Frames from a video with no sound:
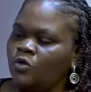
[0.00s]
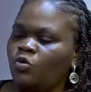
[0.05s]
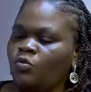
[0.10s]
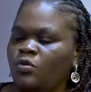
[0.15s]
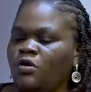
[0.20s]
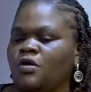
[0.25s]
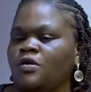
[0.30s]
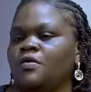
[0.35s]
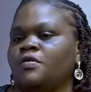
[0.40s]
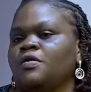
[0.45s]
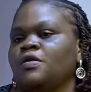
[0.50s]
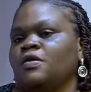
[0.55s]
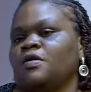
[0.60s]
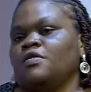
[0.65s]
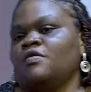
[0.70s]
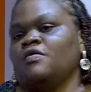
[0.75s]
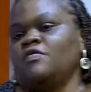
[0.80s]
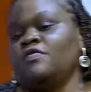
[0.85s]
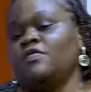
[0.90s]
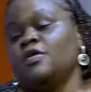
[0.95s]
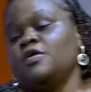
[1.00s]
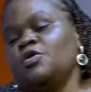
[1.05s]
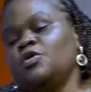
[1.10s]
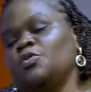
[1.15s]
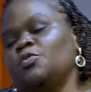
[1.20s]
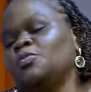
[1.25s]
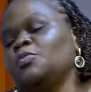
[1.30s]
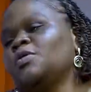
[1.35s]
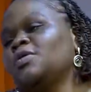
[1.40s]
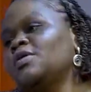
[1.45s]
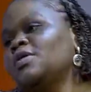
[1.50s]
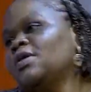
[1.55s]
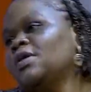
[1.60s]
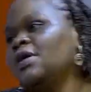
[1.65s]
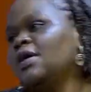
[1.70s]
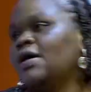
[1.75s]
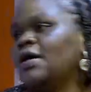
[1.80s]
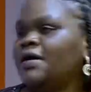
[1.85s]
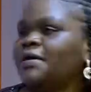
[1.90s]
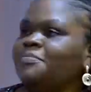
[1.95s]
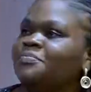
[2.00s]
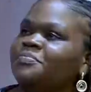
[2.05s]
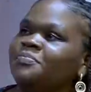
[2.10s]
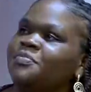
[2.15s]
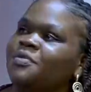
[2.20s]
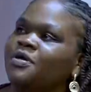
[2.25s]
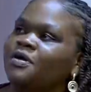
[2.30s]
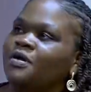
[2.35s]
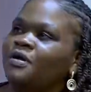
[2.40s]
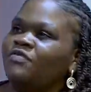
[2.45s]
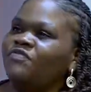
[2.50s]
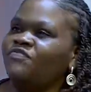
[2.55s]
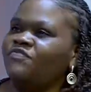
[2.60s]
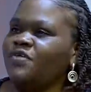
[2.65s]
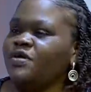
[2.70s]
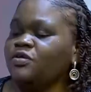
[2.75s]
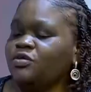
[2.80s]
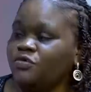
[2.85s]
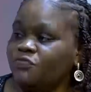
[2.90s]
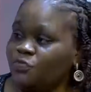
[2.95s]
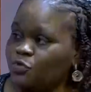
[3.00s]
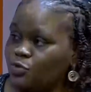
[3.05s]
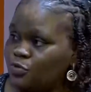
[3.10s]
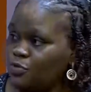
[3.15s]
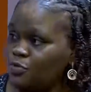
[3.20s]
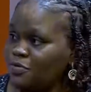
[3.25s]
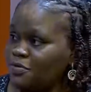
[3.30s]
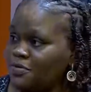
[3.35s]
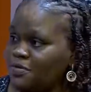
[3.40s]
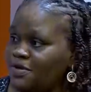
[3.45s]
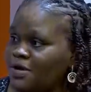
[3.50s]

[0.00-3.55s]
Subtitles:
Okay, thank you. First of all,